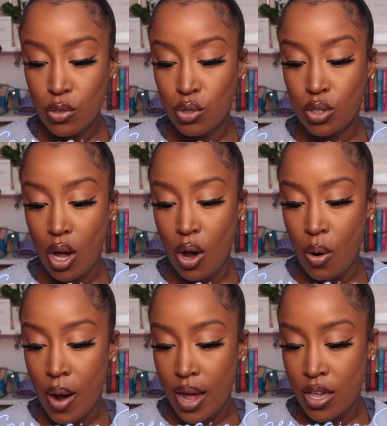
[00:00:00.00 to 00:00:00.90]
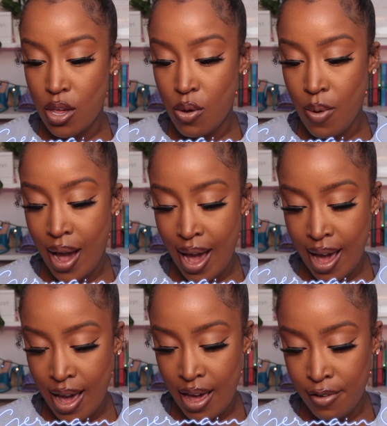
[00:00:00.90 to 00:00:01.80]
So you
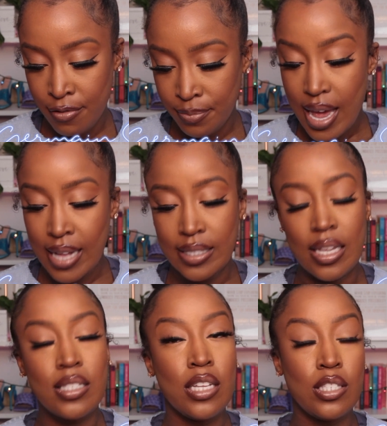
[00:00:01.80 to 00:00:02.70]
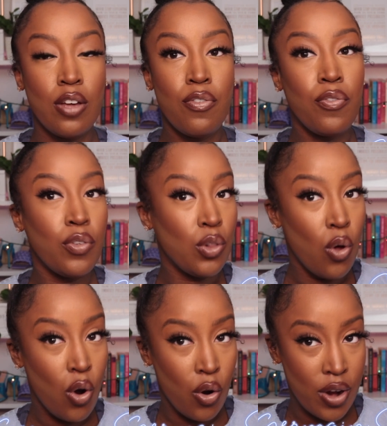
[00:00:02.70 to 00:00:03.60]
have, it says it's a
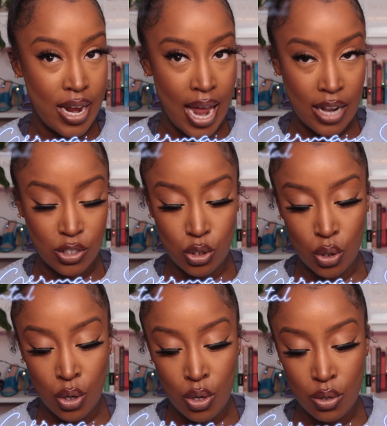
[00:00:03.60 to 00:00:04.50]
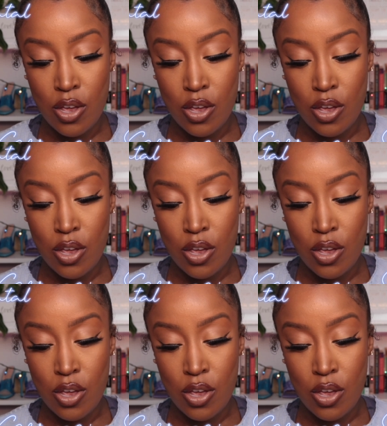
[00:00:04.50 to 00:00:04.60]
floriental.